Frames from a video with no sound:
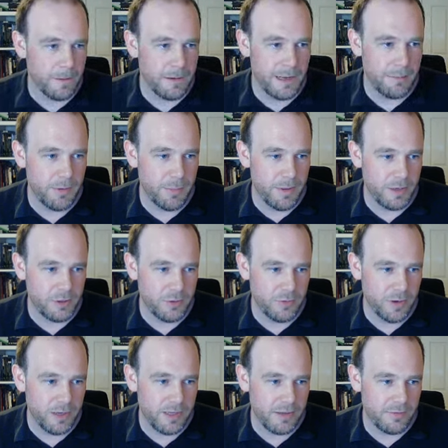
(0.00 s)
let me make sure
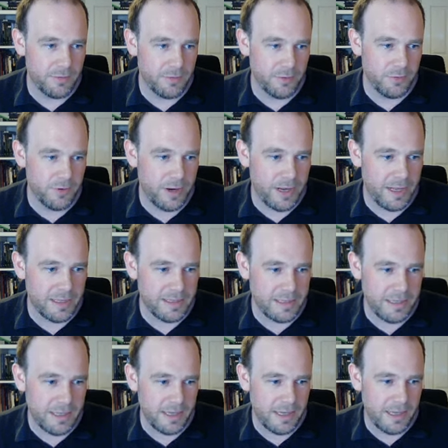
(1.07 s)
I give credit
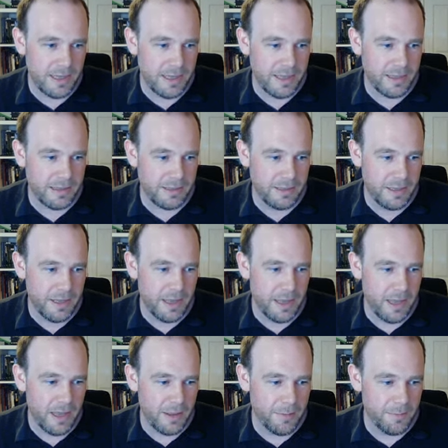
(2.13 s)
here.
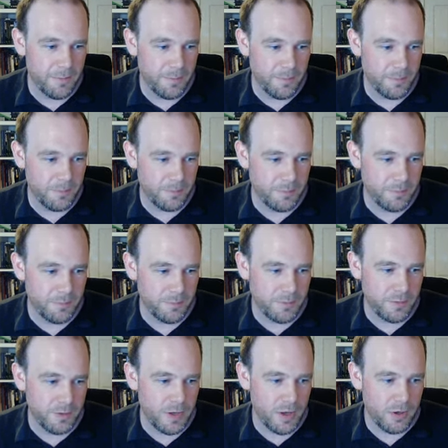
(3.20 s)
Um,
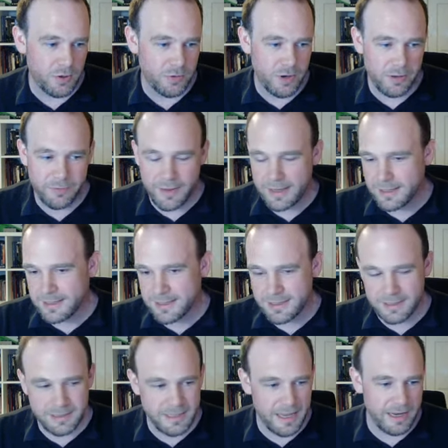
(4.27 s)
uh,
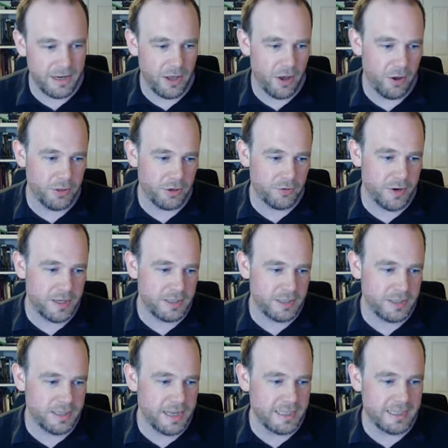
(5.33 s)
Cryfex said, "Are the
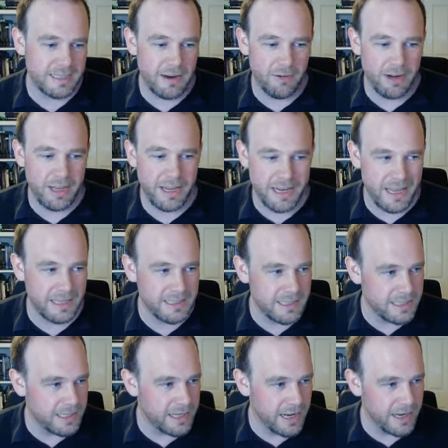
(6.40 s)
crests necessarily connected
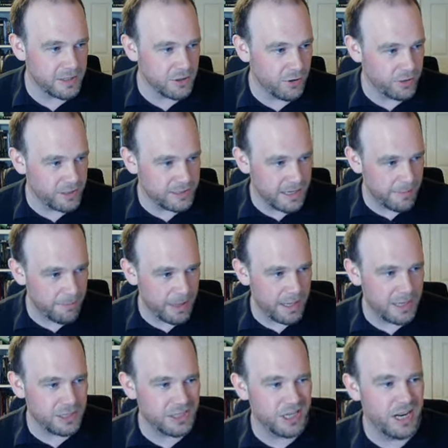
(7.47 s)
to the knight on the same
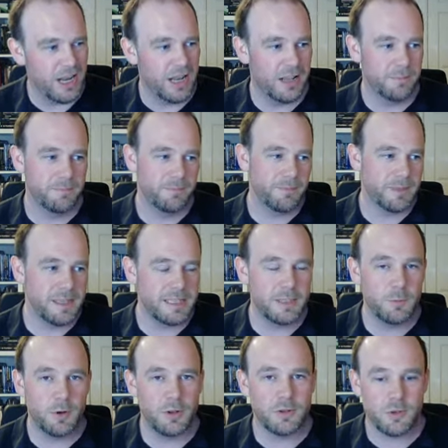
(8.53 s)
page?" This is
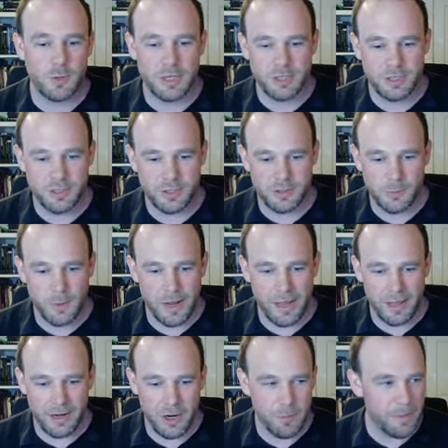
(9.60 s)
one of those questions
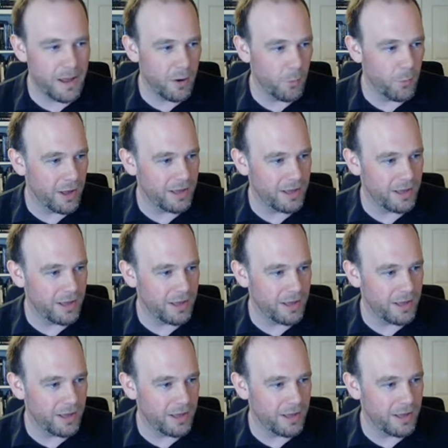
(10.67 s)
where no matter what